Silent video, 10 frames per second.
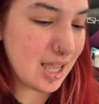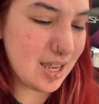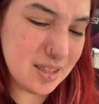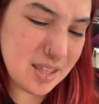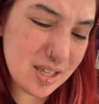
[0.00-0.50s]

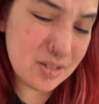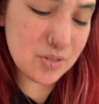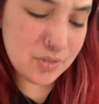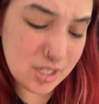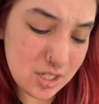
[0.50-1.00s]
anything else
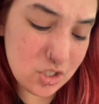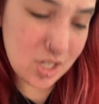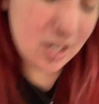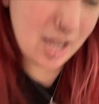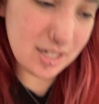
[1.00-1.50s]
for the
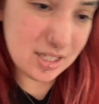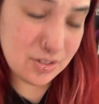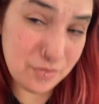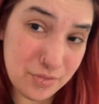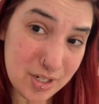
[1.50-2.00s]
agenda? I need to
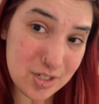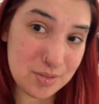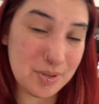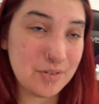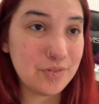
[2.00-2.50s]
finish
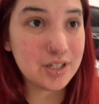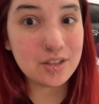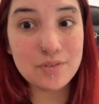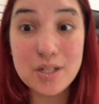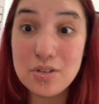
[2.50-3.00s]
my
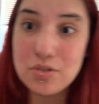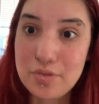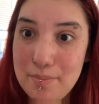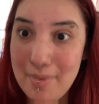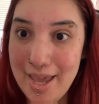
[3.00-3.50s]
fucking videos
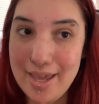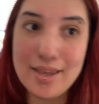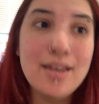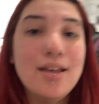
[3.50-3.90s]
from May.